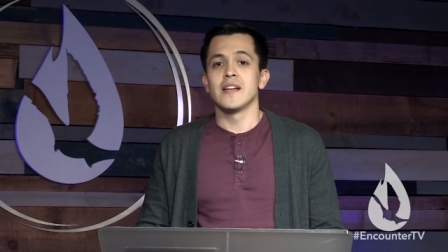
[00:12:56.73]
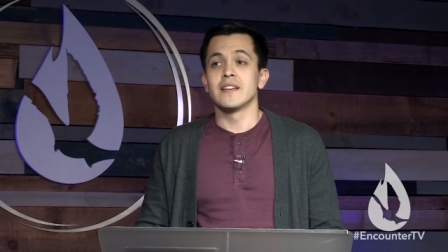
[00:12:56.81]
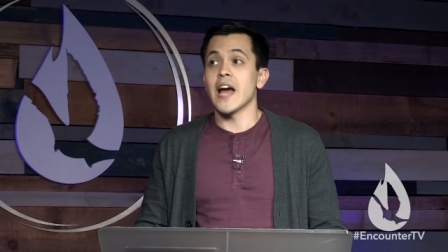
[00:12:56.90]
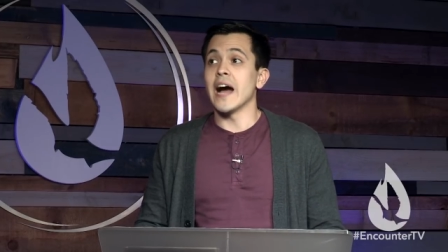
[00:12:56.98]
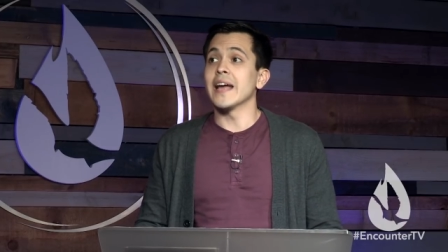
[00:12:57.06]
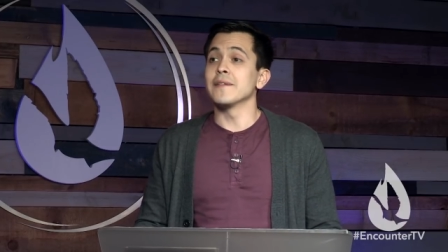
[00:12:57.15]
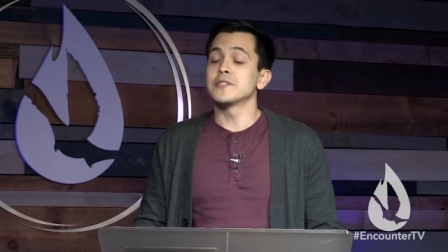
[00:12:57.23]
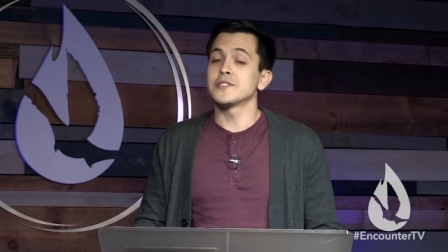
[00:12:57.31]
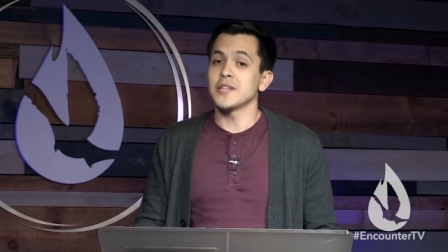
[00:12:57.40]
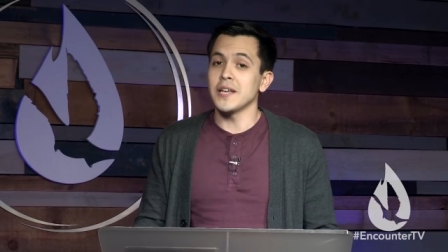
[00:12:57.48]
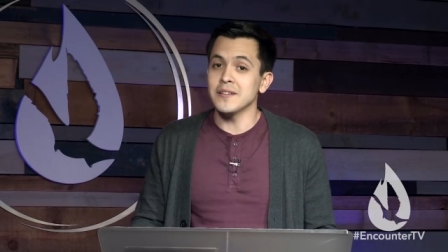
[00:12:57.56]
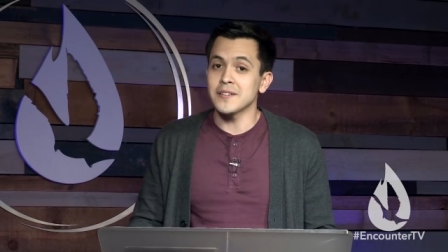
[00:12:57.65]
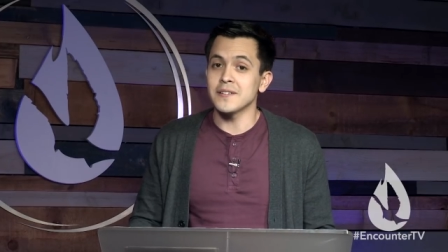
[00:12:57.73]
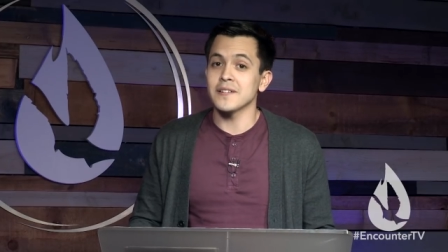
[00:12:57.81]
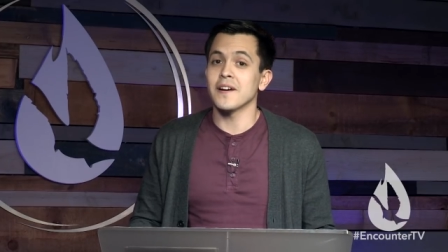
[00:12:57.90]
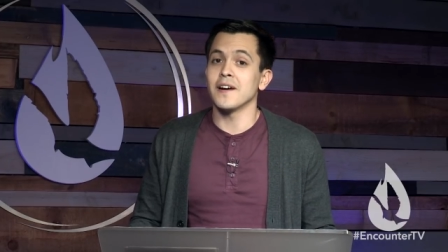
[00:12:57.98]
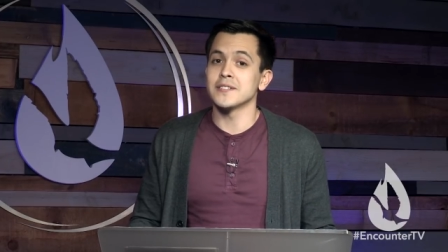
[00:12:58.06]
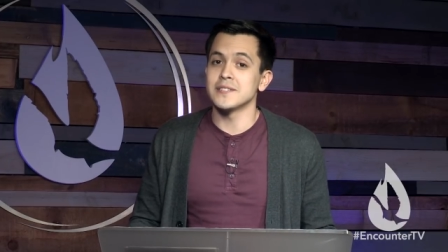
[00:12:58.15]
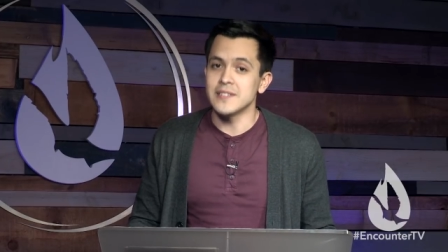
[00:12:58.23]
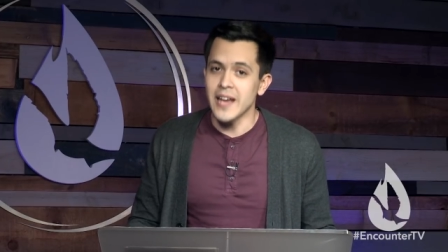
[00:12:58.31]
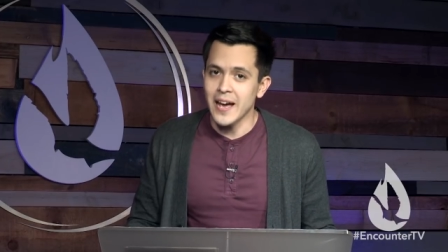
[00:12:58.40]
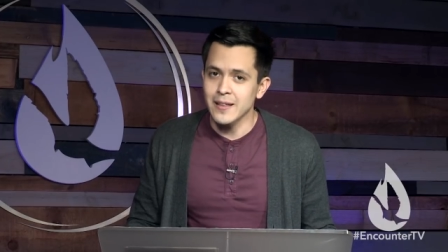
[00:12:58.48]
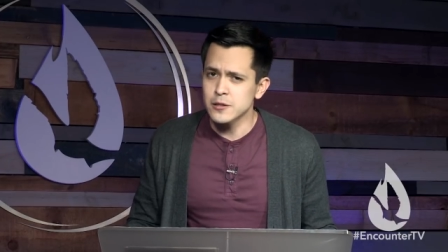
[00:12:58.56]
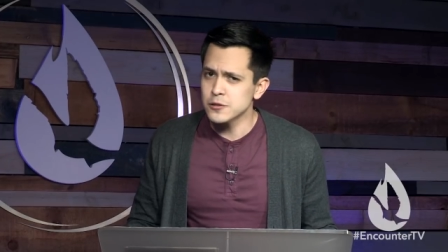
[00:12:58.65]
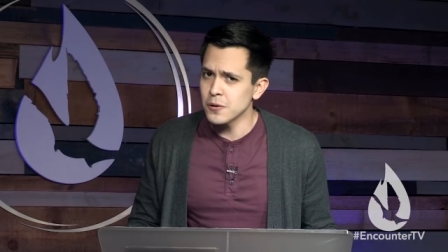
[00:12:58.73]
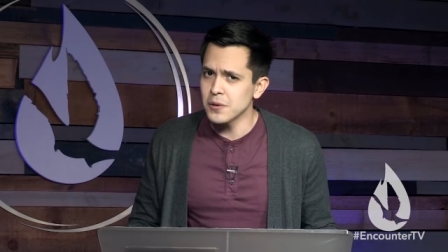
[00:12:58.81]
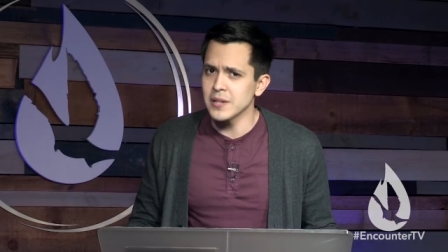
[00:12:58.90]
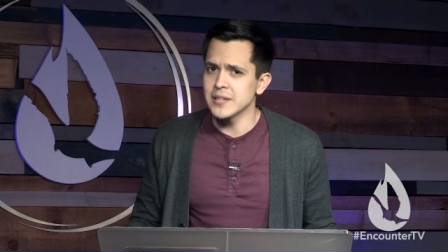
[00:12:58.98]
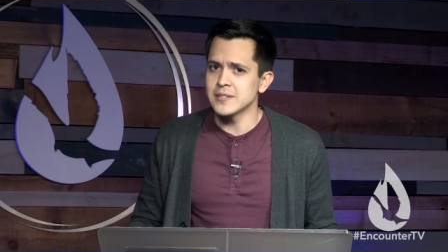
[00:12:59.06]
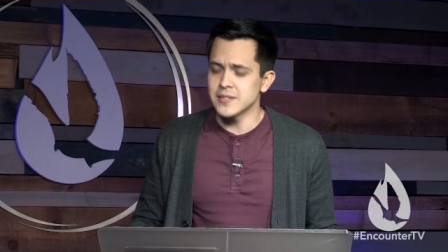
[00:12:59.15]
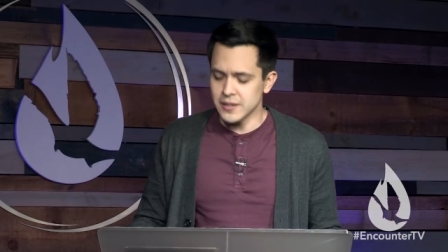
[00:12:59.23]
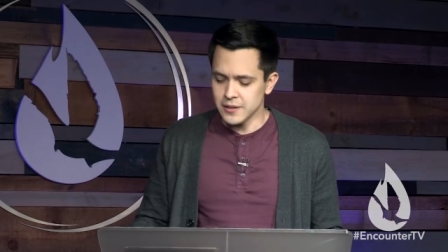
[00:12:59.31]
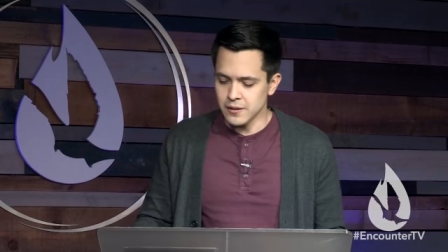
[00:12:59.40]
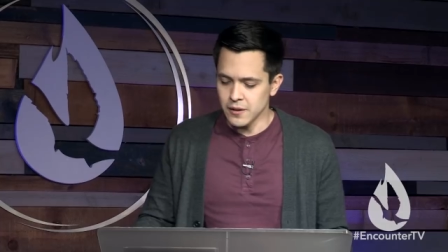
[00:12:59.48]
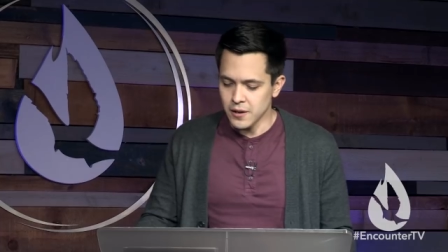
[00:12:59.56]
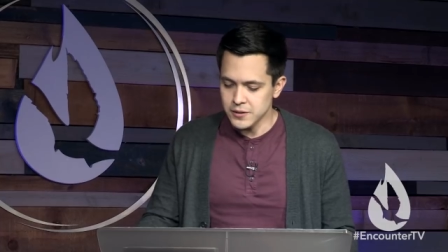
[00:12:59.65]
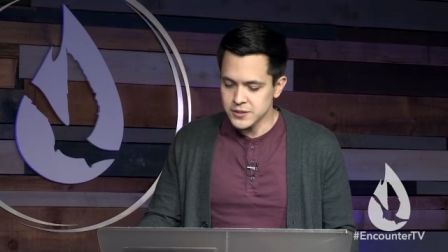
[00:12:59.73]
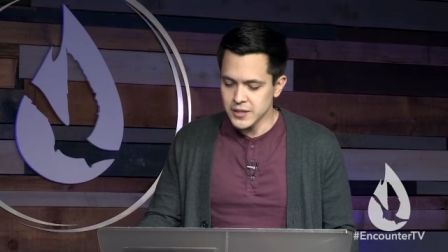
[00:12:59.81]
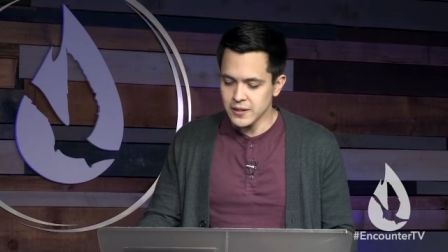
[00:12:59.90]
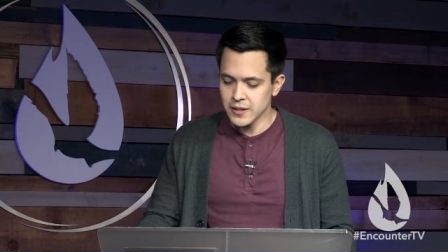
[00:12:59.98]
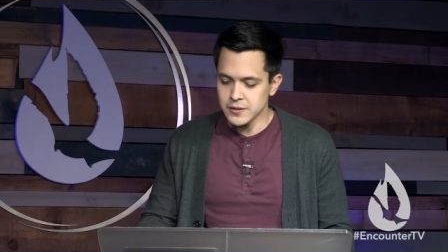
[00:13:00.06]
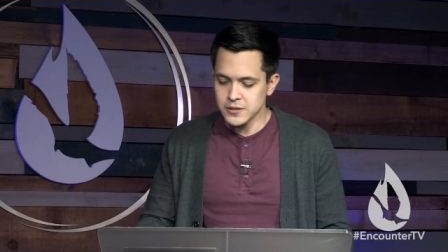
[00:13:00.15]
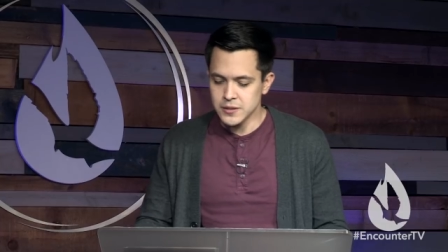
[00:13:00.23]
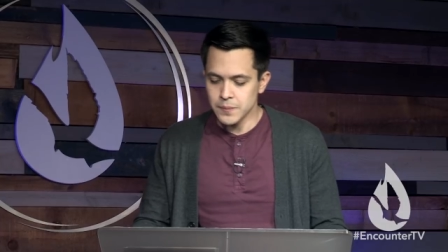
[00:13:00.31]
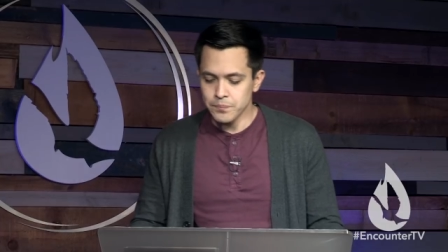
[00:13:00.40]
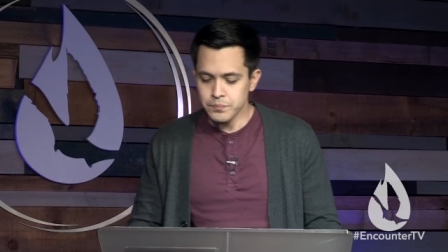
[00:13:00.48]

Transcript: Now, if sin can cause death, surely sin can cause sickness.